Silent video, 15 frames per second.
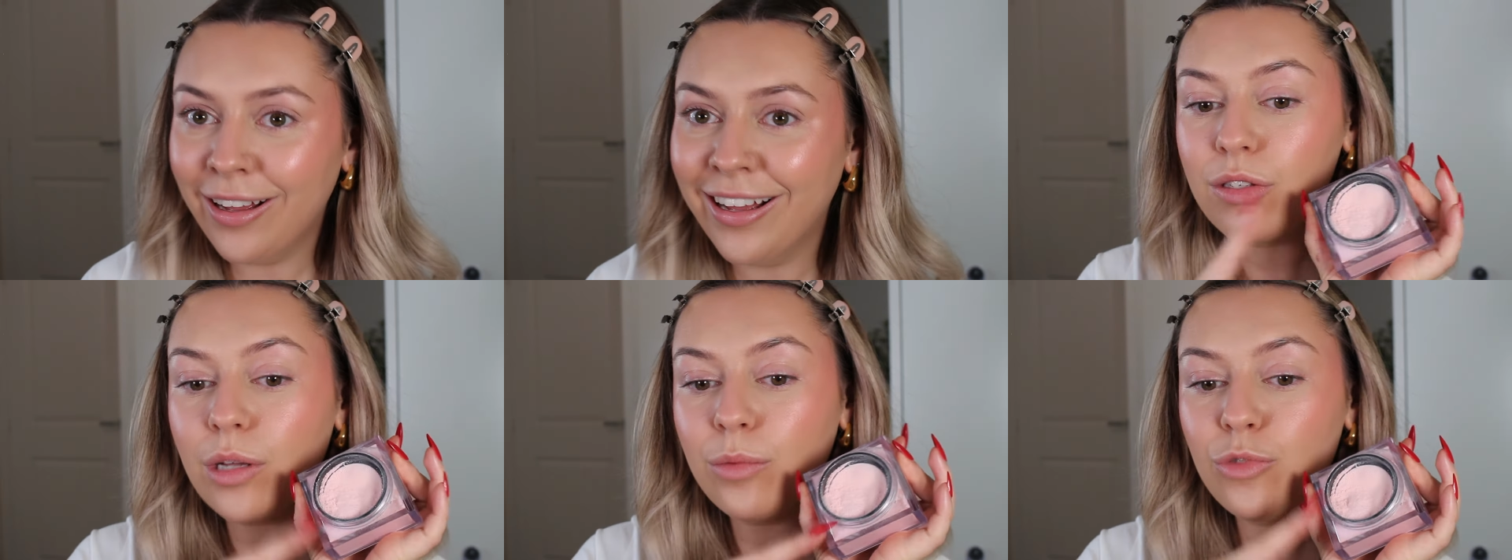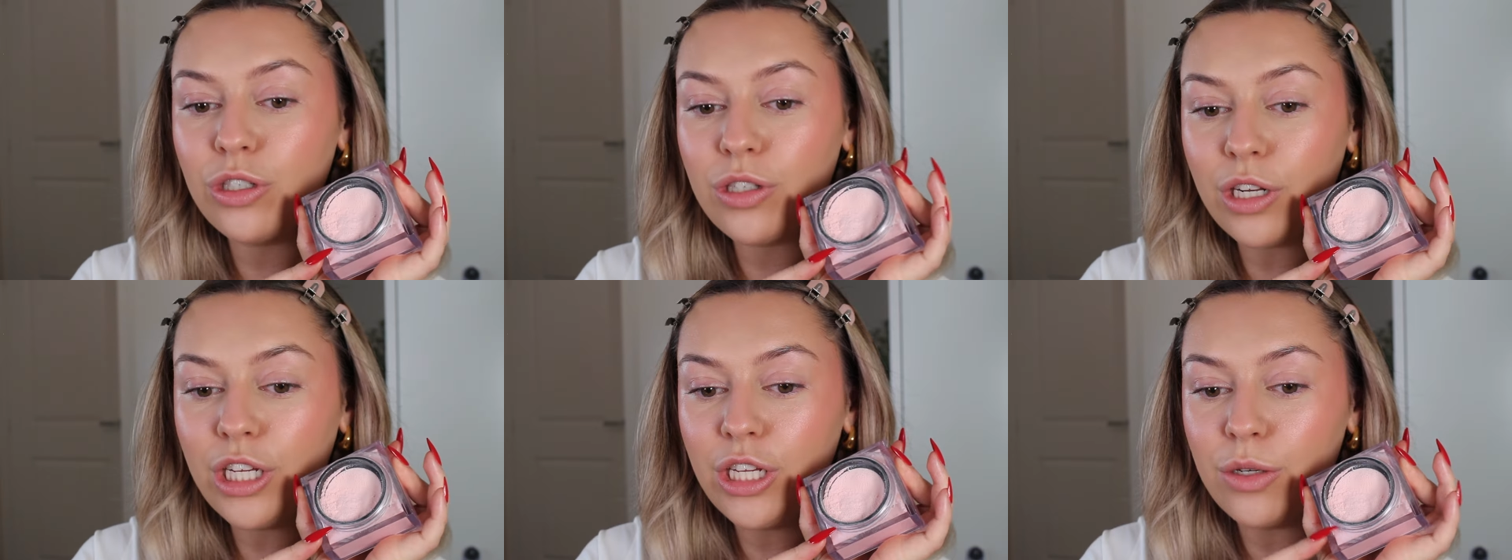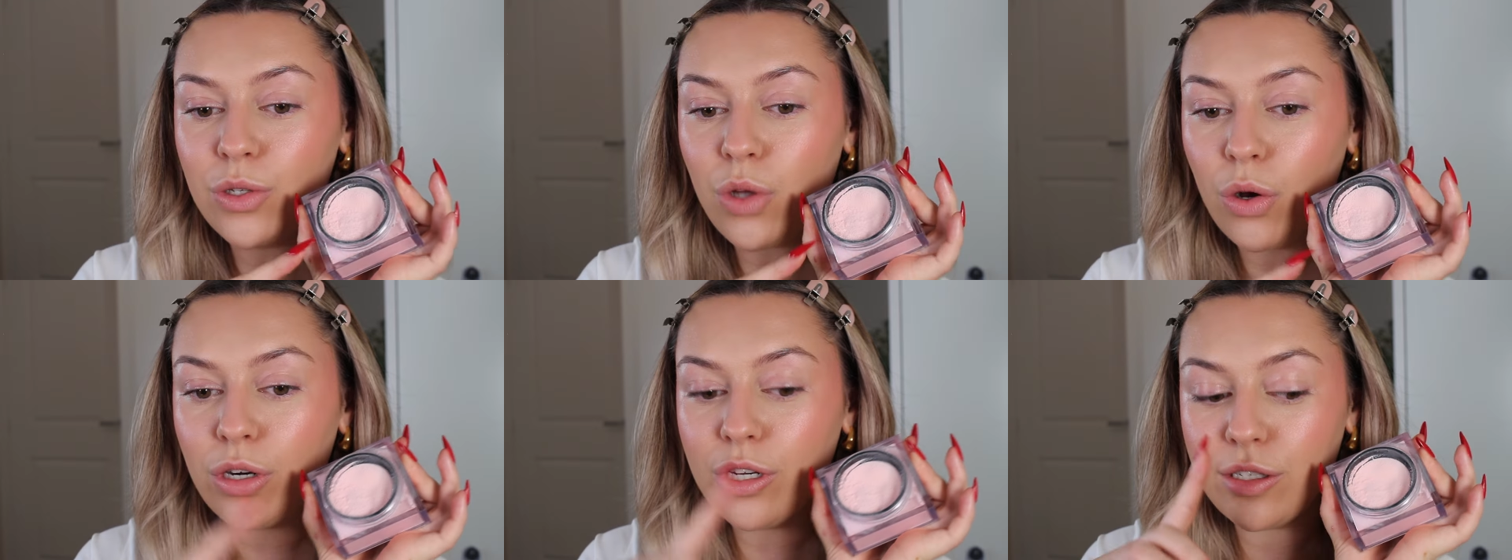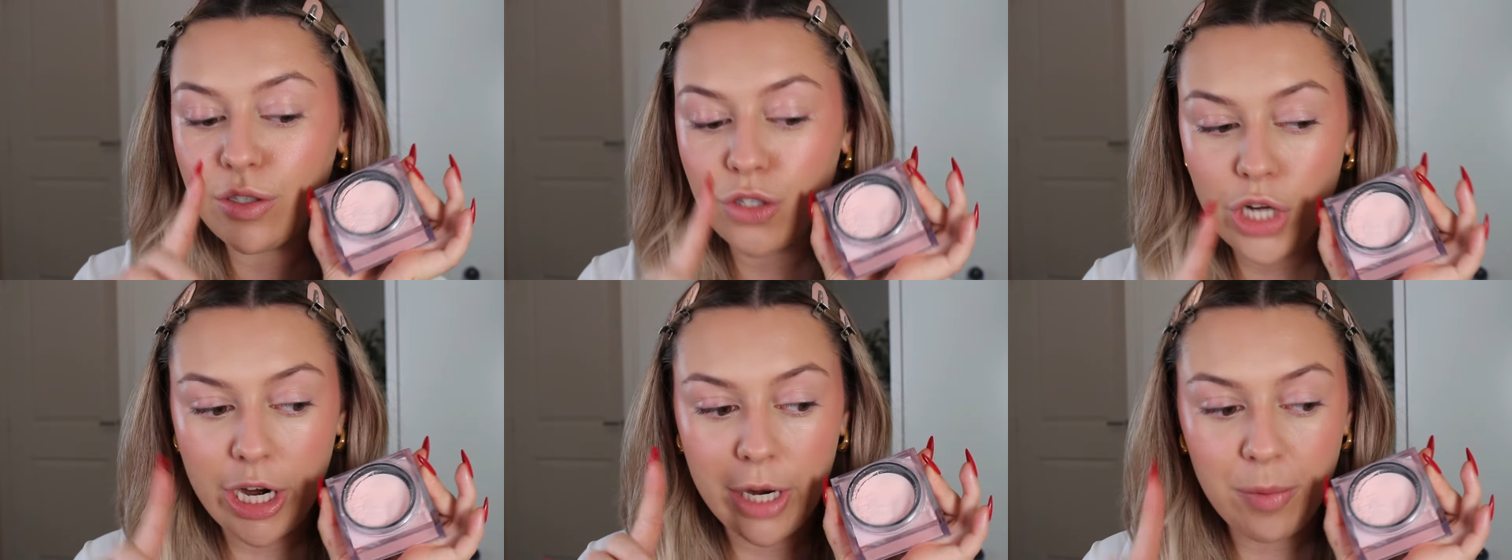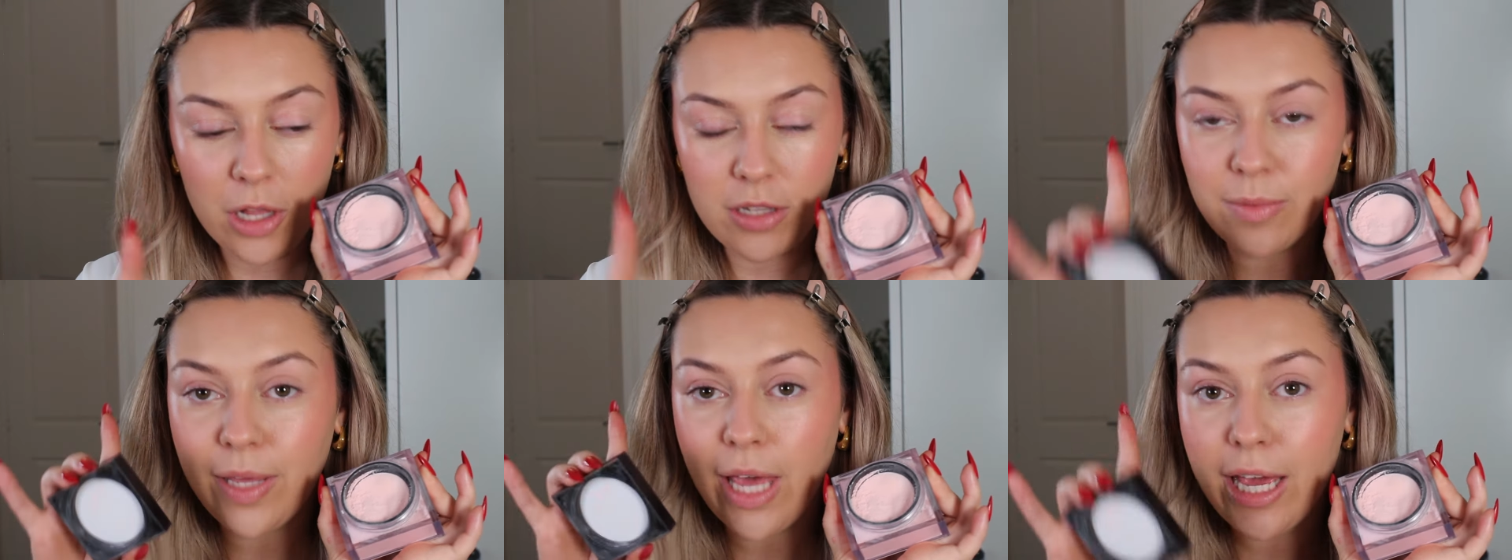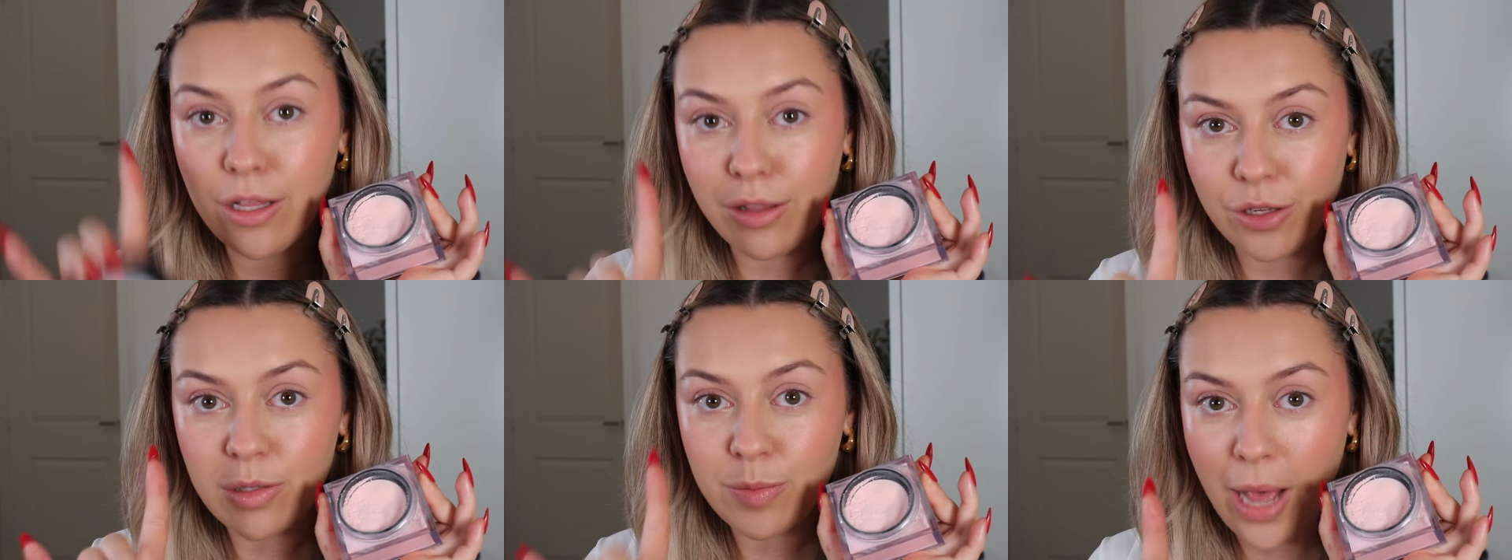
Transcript: So I'm just gonna use Huda's Cherry Blossom Cake Loose